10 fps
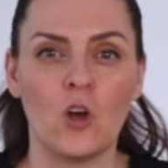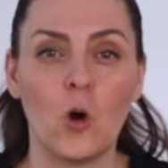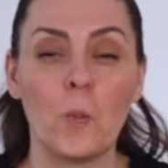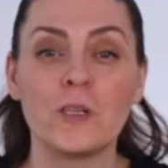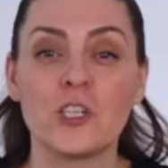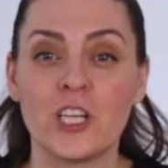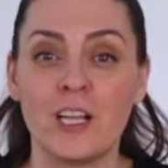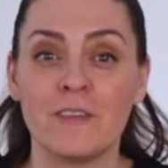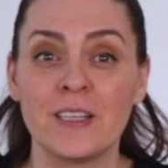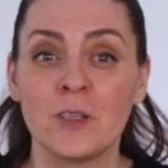Open
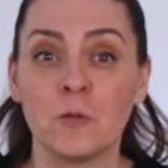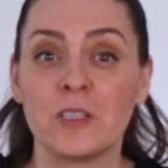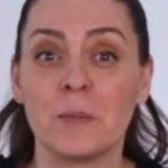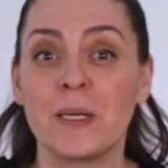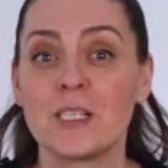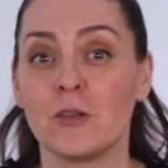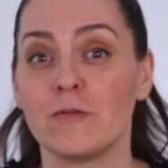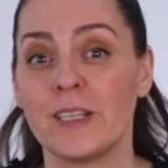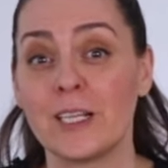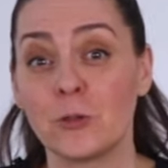shelving with a mix
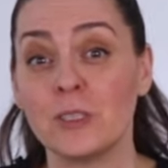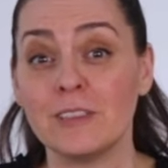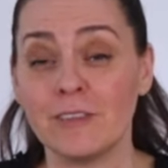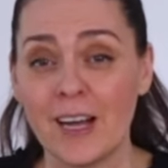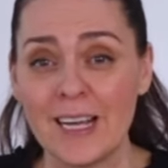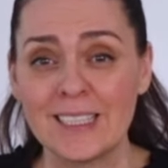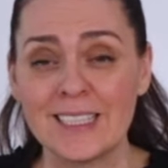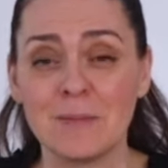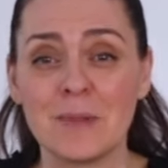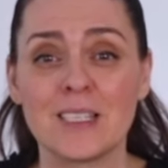of decorative
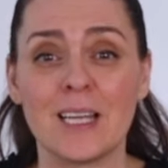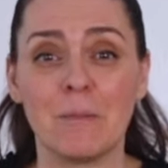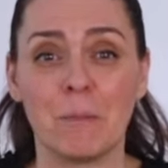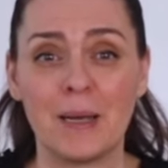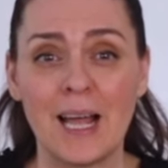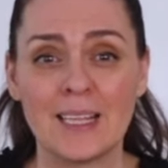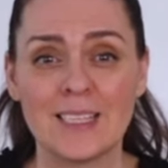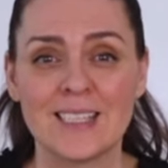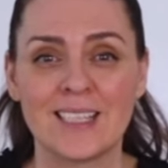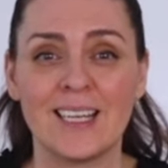items and
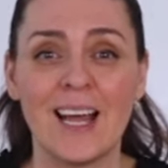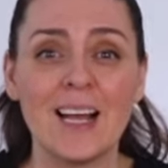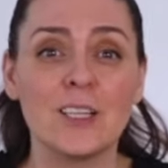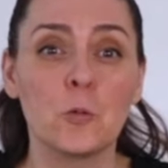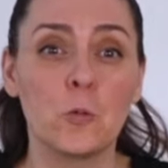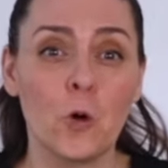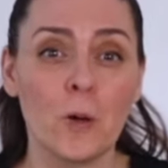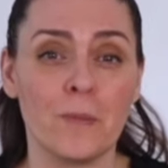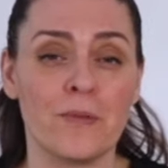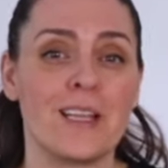plants can add
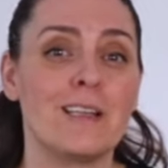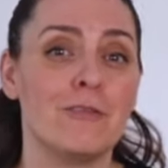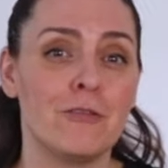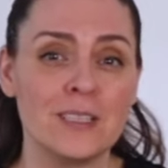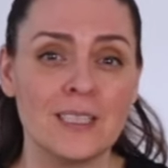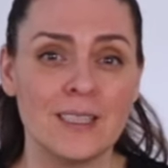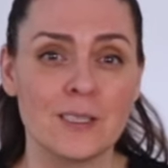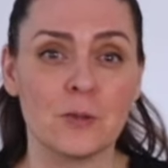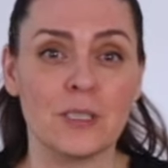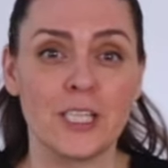warmth and
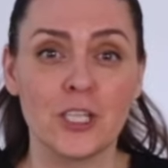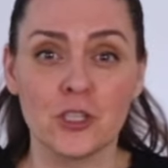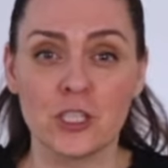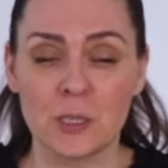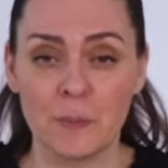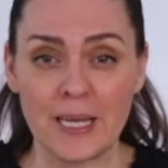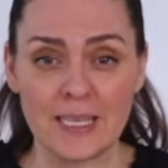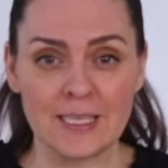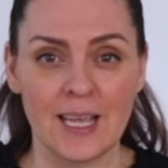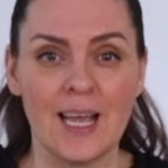friendliness to the kitchen
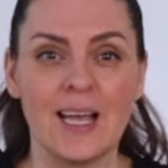space,